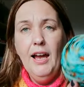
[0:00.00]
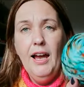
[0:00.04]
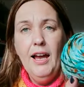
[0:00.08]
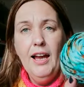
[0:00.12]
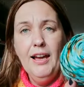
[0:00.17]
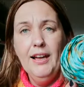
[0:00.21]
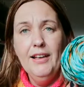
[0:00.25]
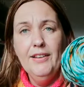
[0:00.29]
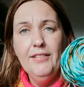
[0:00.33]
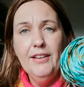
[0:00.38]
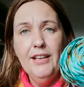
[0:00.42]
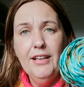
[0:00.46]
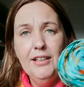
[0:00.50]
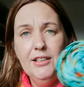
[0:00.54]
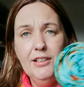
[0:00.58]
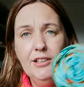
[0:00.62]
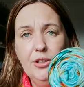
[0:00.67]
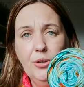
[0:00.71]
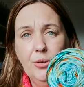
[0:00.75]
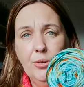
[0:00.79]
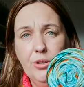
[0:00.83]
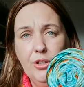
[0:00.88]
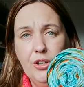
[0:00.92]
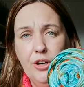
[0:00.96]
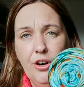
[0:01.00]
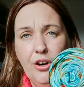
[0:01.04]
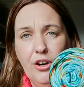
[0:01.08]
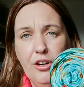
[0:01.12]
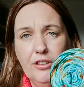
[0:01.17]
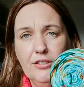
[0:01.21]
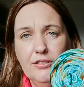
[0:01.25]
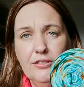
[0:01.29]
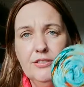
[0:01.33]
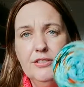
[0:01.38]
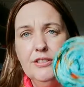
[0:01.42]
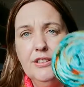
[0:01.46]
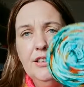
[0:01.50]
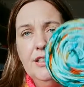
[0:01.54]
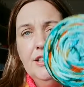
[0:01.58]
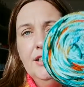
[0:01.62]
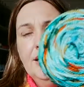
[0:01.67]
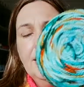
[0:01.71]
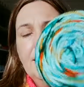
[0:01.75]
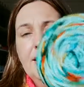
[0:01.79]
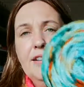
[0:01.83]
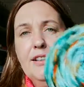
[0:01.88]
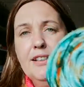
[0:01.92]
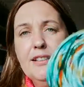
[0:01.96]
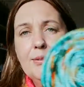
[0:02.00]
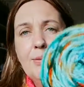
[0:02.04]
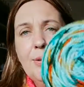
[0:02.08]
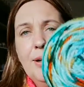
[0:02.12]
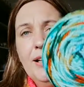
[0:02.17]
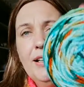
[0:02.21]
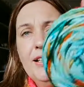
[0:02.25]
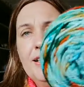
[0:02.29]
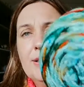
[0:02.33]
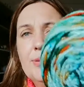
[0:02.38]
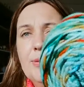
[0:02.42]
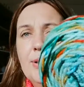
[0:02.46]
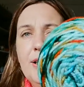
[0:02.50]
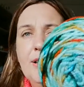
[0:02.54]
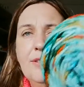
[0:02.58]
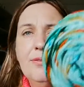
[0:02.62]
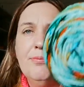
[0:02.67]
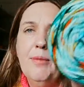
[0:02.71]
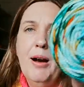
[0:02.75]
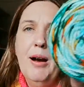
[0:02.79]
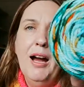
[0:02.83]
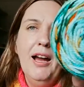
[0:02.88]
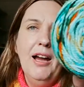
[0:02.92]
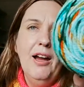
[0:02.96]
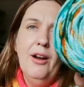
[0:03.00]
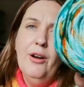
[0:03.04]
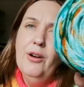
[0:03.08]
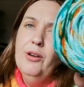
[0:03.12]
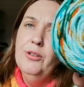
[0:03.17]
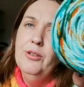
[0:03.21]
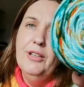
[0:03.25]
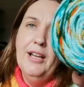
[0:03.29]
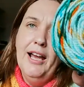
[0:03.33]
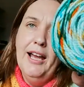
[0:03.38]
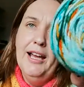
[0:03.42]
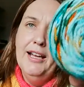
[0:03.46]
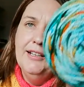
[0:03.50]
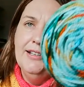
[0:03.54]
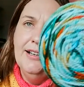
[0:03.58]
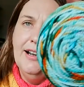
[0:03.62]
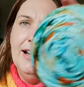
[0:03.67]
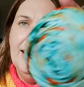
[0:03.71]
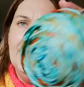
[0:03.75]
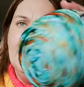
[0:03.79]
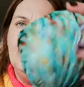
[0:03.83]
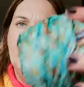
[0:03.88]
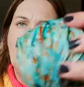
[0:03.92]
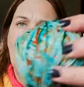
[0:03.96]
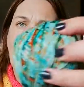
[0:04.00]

And then your yarn. This one is one of my own hand-dyed